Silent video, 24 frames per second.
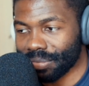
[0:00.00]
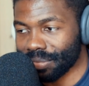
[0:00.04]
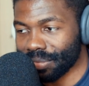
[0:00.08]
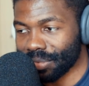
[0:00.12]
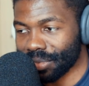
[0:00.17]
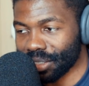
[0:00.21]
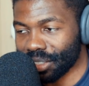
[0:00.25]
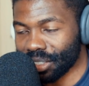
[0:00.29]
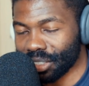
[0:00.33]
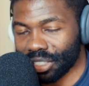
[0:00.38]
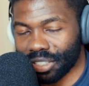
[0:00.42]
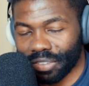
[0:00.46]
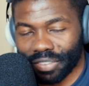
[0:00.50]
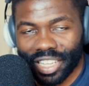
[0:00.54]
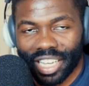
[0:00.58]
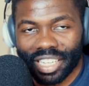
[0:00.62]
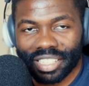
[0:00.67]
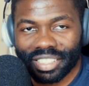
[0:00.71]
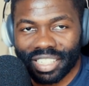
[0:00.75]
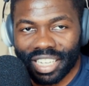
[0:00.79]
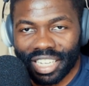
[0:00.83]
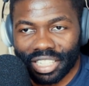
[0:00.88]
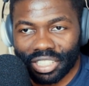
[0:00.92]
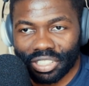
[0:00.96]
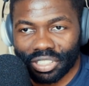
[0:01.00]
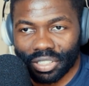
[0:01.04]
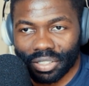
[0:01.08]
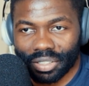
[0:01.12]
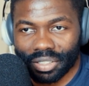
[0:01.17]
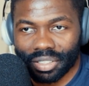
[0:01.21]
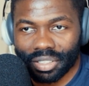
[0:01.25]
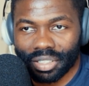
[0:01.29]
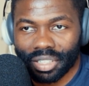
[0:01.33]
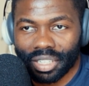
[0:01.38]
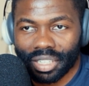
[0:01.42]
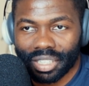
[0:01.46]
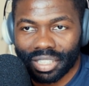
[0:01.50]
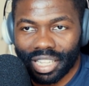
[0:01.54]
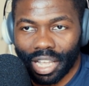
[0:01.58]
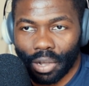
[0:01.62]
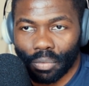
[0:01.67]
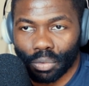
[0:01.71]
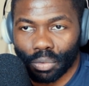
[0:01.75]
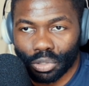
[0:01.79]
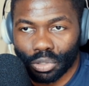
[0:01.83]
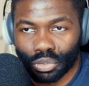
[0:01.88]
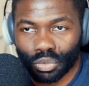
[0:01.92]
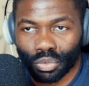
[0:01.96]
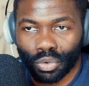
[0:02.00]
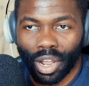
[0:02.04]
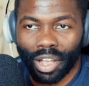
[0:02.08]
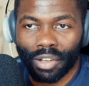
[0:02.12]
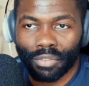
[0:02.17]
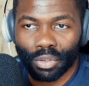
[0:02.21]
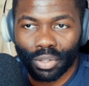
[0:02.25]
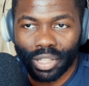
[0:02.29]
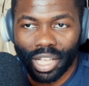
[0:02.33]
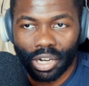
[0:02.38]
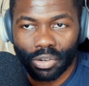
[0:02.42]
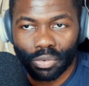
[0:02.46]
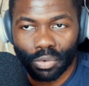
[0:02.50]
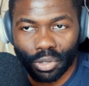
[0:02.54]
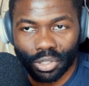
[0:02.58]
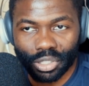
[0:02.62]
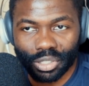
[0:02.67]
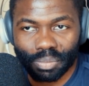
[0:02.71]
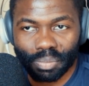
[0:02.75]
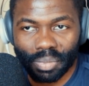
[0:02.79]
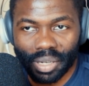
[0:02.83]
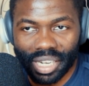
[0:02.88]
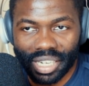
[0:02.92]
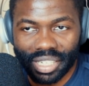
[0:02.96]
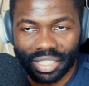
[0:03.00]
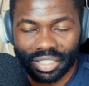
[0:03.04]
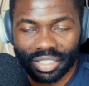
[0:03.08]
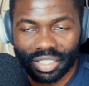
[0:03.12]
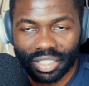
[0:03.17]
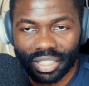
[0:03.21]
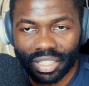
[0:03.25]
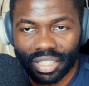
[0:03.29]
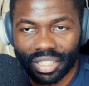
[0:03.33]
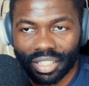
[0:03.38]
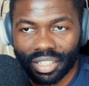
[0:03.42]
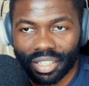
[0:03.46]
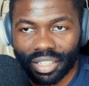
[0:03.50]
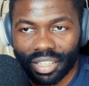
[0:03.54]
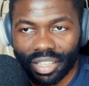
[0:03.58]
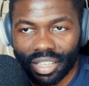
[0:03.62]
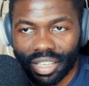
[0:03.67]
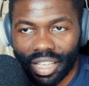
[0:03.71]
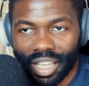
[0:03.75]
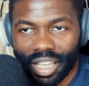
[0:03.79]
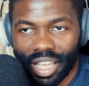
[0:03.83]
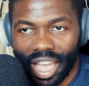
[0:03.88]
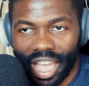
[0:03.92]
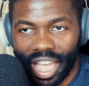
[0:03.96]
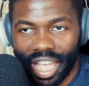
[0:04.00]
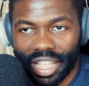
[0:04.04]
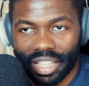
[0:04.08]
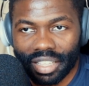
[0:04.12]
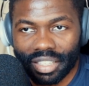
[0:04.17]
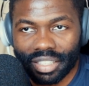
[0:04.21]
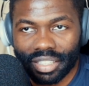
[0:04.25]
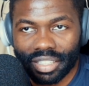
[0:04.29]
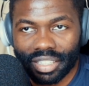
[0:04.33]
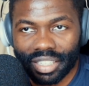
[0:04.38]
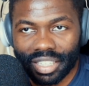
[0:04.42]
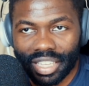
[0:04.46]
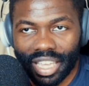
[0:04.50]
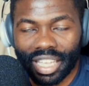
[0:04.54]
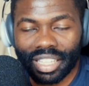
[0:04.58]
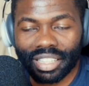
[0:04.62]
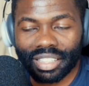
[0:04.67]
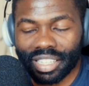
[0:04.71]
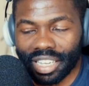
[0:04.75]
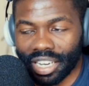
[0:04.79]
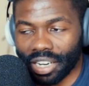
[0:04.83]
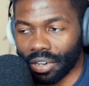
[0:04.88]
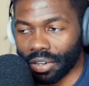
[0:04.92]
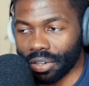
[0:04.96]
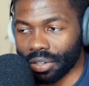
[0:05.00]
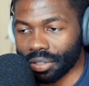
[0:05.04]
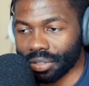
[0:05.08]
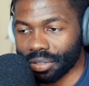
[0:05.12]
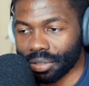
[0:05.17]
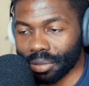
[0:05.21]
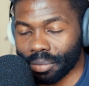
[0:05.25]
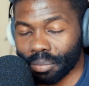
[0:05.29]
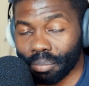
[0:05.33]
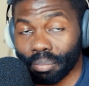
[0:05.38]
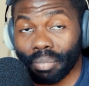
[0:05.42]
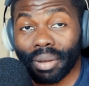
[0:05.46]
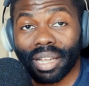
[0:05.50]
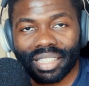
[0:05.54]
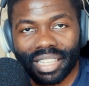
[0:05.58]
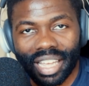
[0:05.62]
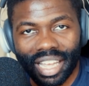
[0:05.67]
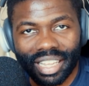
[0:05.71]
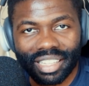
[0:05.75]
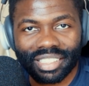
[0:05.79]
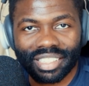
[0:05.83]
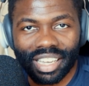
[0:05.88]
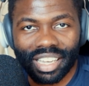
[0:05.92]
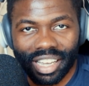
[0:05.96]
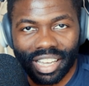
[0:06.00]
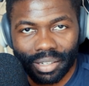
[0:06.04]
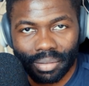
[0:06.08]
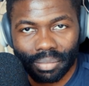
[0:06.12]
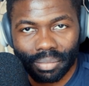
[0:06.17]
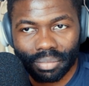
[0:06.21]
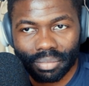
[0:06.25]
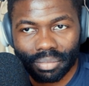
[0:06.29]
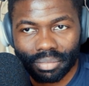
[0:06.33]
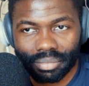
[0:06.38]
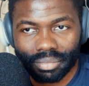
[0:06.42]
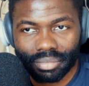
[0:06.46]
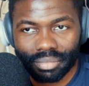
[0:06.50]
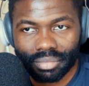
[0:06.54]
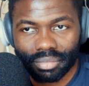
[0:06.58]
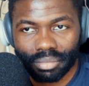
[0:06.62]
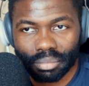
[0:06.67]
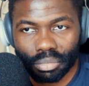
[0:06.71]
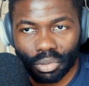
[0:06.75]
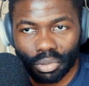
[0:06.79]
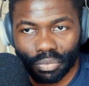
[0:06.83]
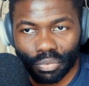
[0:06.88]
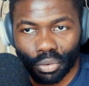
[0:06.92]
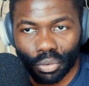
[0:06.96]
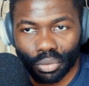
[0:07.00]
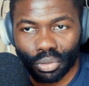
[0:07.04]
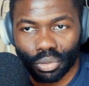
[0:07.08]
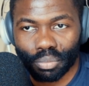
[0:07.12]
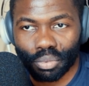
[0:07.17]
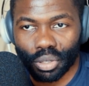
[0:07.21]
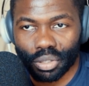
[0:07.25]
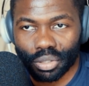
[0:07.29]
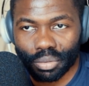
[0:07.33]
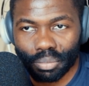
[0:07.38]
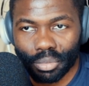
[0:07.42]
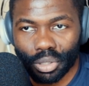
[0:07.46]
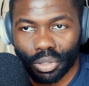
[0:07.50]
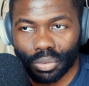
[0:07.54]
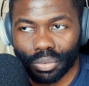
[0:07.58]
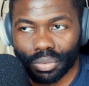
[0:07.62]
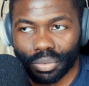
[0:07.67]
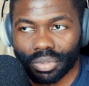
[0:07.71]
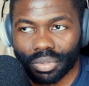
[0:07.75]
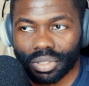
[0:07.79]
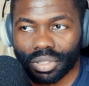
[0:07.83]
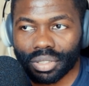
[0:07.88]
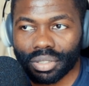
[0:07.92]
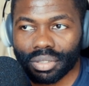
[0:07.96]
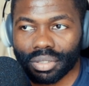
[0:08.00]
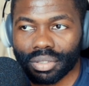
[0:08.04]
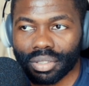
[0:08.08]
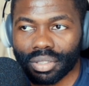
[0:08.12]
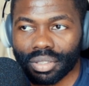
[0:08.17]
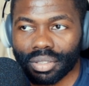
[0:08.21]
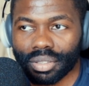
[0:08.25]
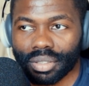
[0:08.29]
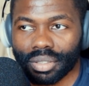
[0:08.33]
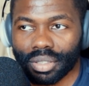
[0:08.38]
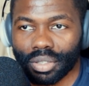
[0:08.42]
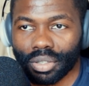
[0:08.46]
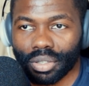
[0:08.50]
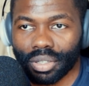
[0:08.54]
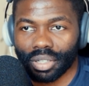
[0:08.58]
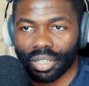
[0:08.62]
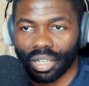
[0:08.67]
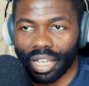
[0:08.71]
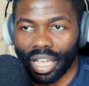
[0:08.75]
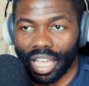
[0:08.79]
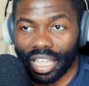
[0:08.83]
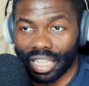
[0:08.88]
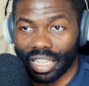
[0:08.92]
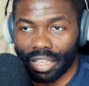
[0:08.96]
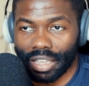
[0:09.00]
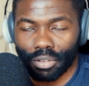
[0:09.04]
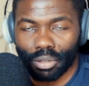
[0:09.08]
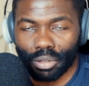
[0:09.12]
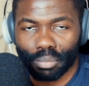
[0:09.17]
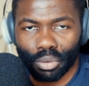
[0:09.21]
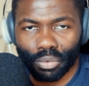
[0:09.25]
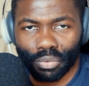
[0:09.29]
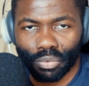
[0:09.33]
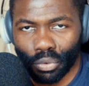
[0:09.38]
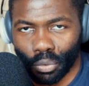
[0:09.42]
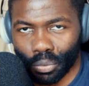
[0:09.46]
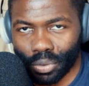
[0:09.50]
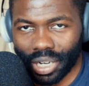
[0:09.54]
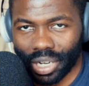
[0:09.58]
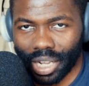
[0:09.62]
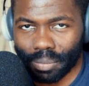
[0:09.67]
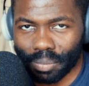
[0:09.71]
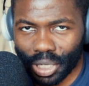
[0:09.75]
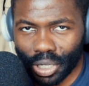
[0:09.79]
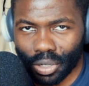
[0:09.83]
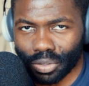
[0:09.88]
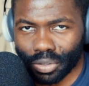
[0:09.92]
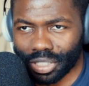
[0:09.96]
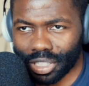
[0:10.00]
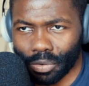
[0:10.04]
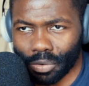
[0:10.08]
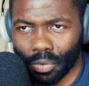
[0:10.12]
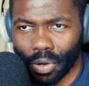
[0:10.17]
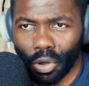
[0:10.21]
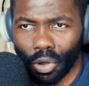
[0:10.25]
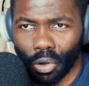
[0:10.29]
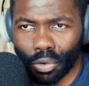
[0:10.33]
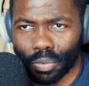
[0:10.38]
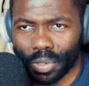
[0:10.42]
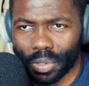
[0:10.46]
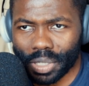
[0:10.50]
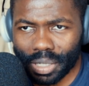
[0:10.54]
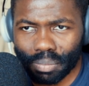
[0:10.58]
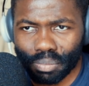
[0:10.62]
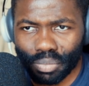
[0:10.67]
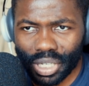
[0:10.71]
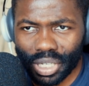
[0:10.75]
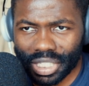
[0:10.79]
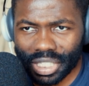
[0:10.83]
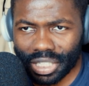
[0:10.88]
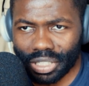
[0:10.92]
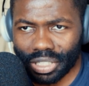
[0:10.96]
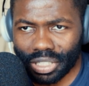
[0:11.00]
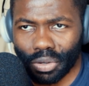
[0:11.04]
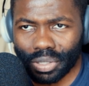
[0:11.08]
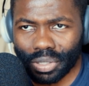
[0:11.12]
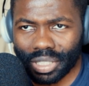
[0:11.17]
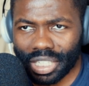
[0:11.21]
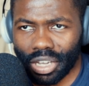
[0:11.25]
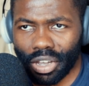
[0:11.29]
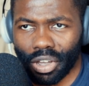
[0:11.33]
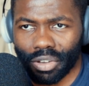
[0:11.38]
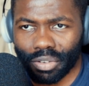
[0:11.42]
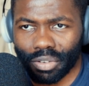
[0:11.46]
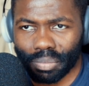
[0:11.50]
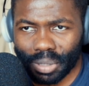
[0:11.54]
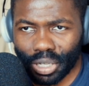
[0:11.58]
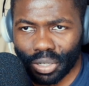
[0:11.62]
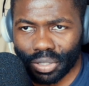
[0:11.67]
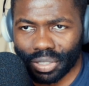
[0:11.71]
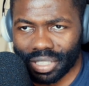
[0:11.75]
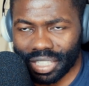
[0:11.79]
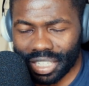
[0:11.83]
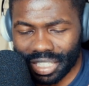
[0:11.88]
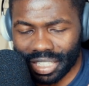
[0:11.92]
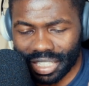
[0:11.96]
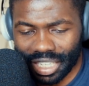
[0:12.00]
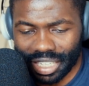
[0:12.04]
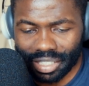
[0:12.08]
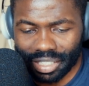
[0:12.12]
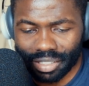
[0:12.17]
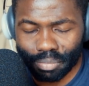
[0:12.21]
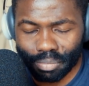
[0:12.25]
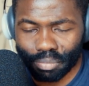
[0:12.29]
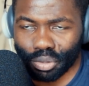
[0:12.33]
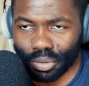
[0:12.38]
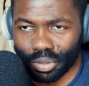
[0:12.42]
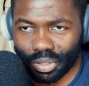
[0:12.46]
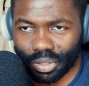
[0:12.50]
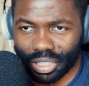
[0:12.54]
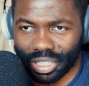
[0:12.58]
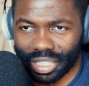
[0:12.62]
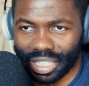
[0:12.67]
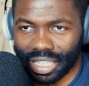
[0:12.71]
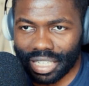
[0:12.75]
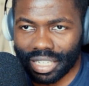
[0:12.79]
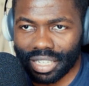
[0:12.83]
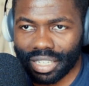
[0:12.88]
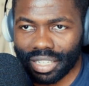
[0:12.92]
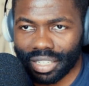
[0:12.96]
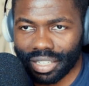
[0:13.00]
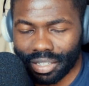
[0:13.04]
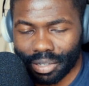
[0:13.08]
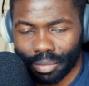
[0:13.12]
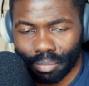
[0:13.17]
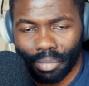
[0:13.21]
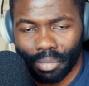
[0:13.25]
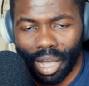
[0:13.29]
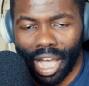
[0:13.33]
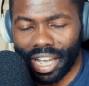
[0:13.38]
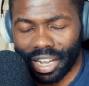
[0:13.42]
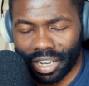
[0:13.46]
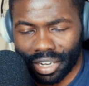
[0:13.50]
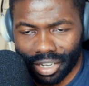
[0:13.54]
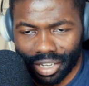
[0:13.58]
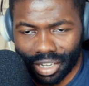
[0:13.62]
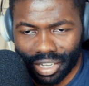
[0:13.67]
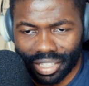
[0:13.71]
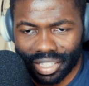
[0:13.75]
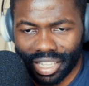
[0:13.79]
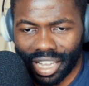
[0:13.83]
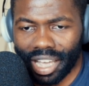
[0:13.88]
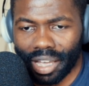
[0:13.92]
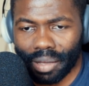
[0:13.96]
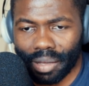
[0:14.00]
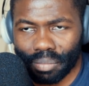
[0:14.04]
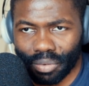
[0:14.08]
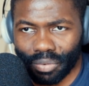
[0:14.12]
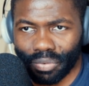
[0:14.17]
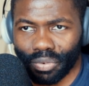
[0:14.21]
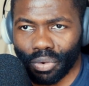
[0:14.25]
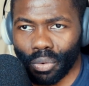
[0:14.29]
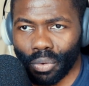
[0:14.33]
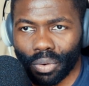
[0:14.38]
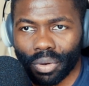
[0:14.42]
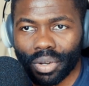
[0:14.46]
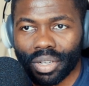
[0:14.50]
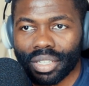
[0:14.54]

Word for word: civilization that would travel across space and get there by that time, before the Brother Moons. And even before that, because they were already present on the Earth, because they did put the marker there before